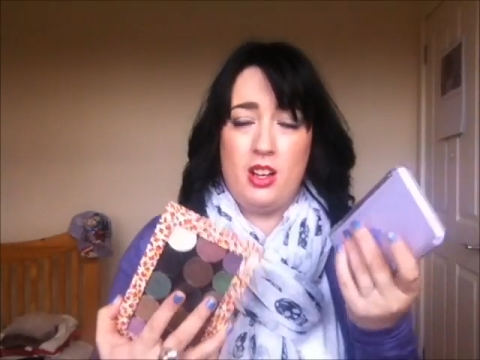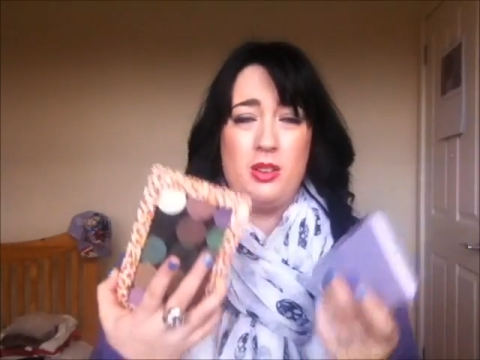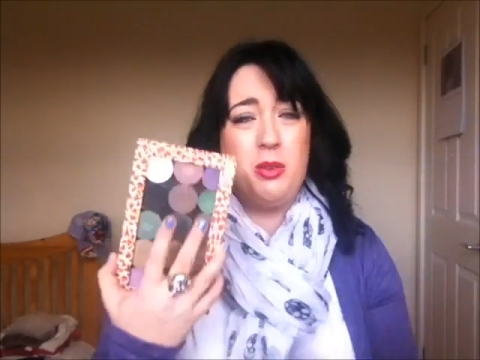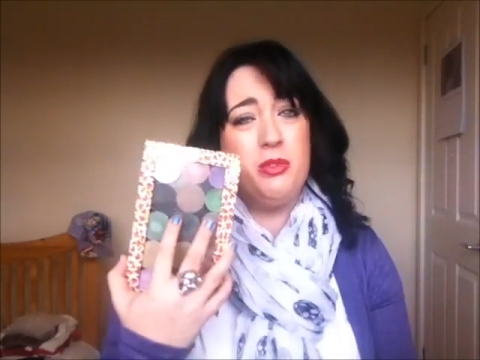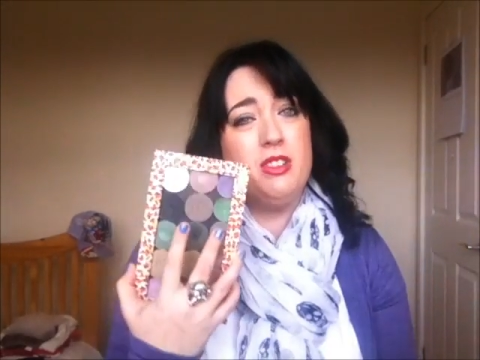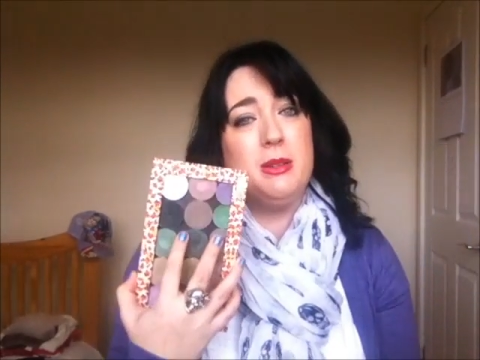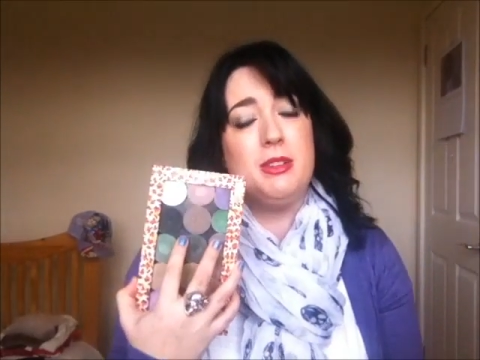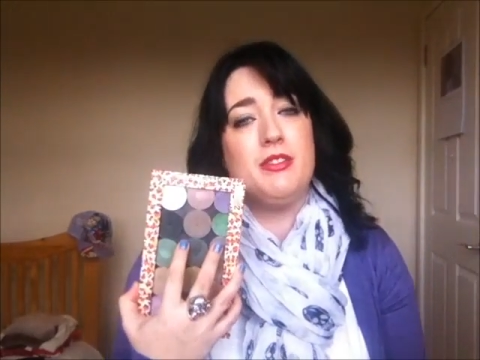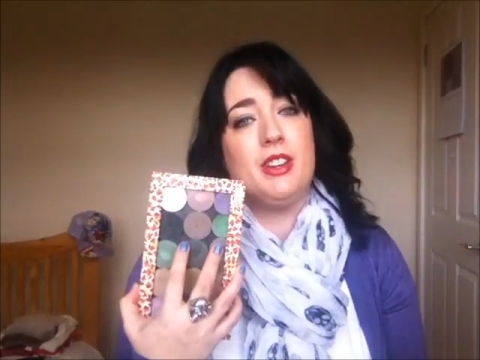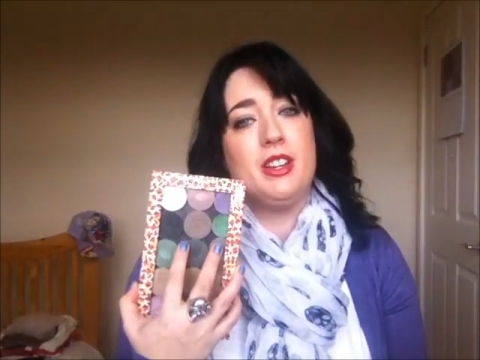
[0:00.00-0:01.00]
Although I wouldn't really
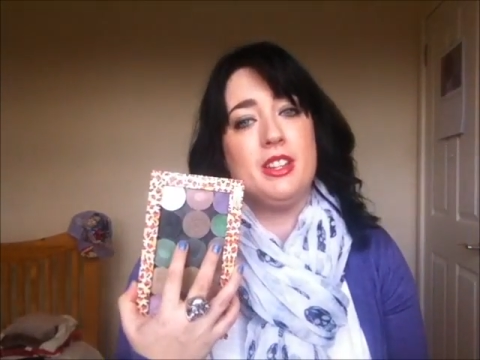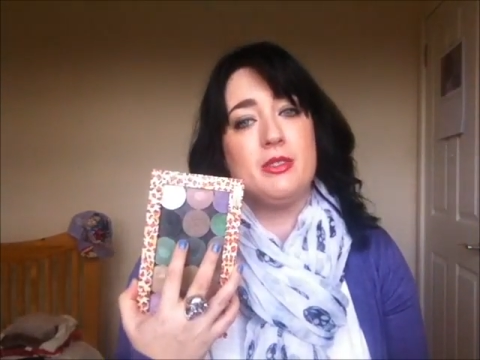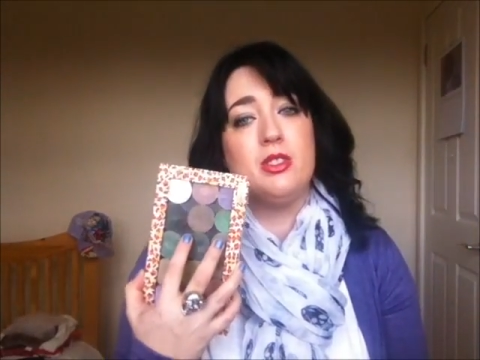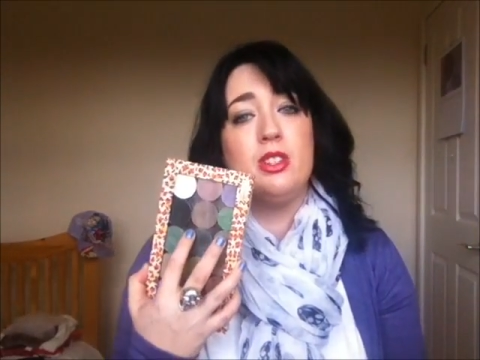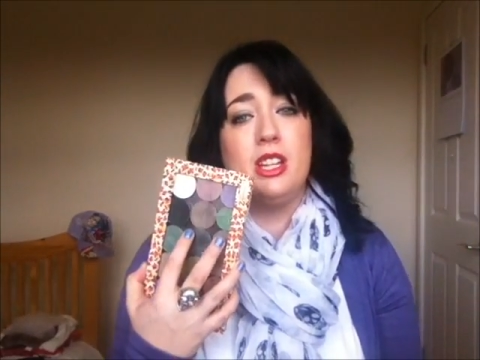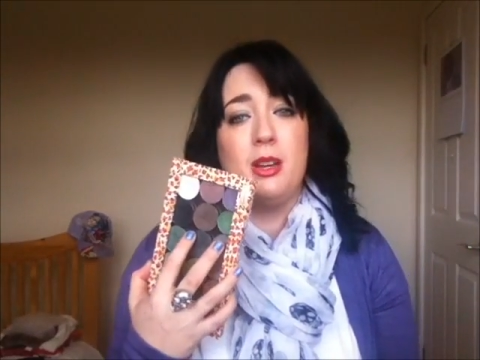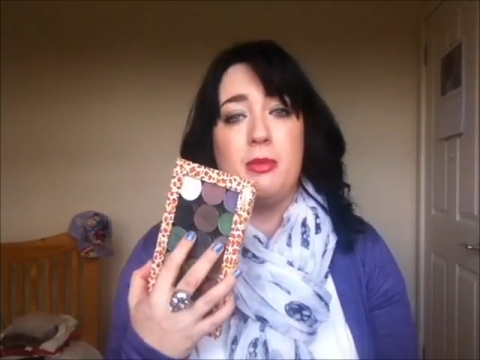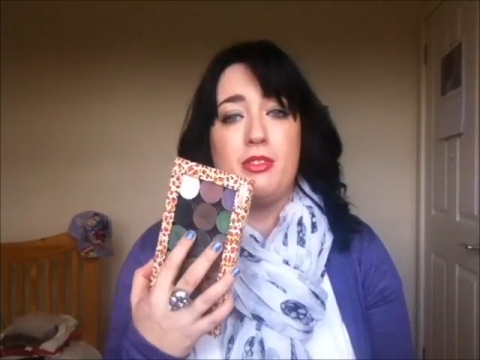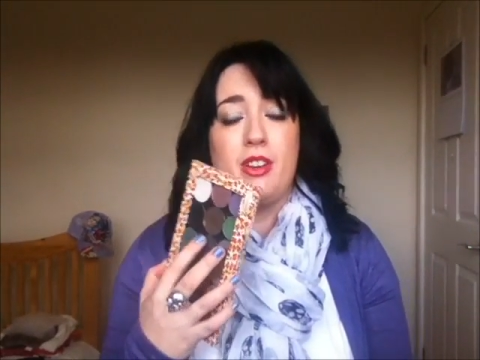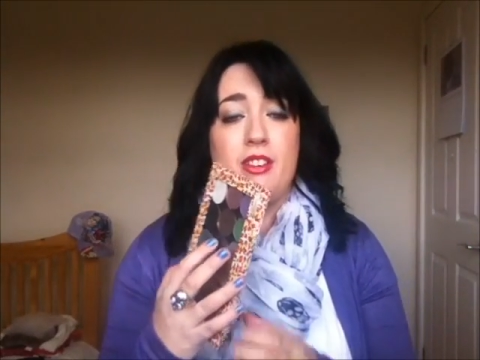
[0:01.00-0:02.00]
be afraid of this. The only thing I'd
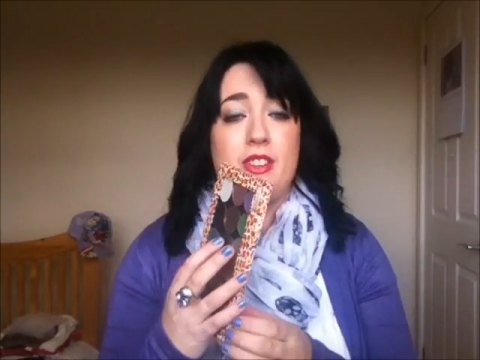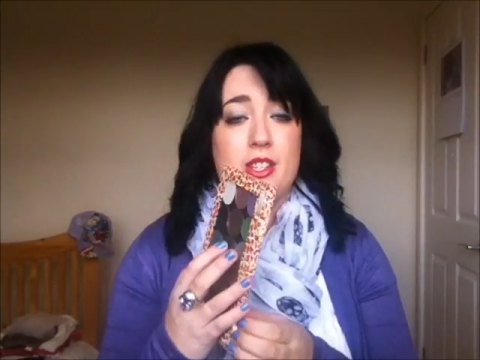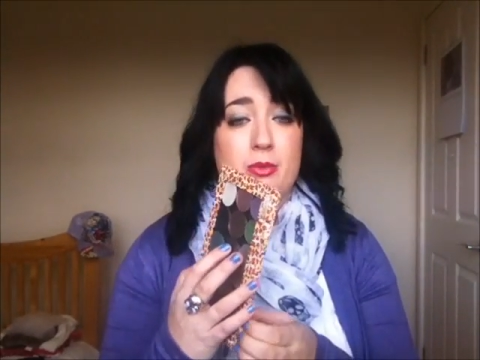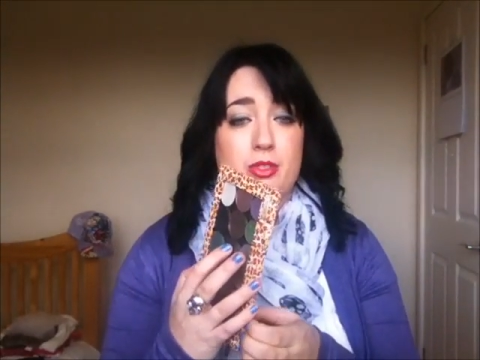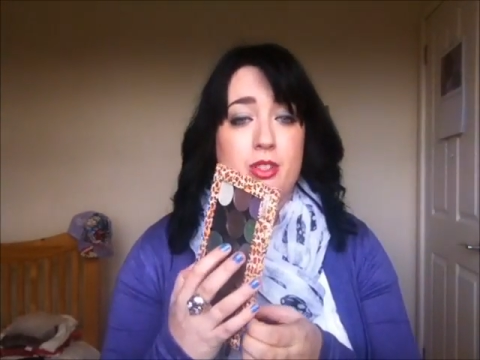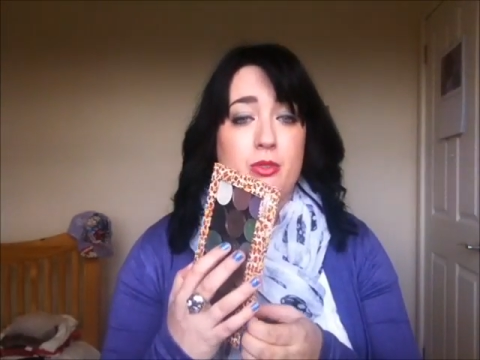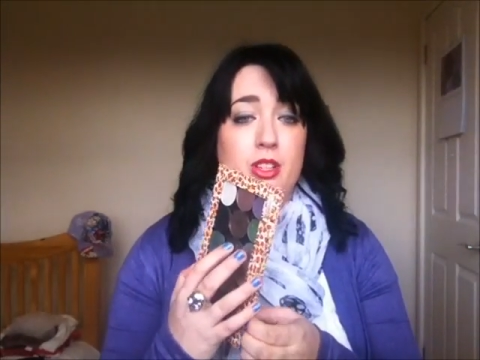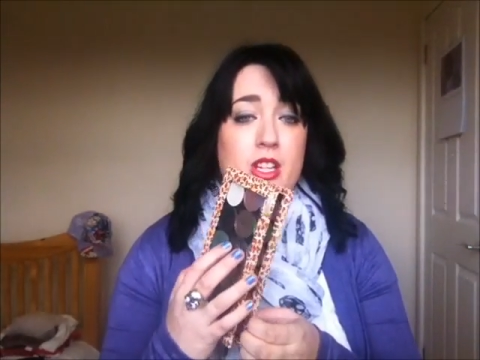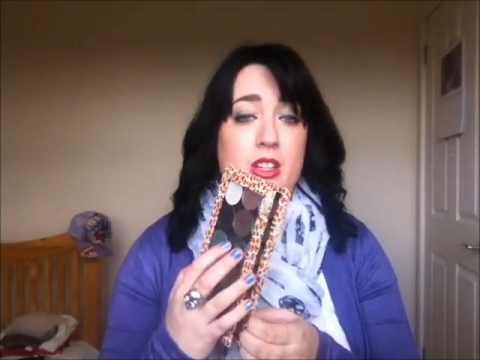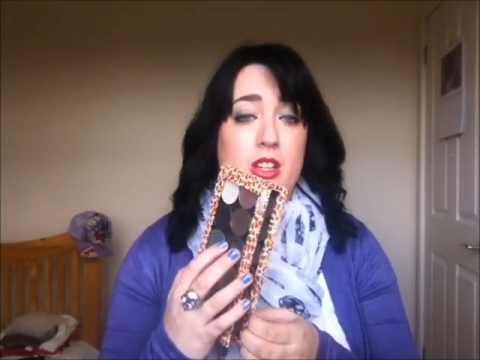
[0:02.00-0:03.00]
be afraid of this one doing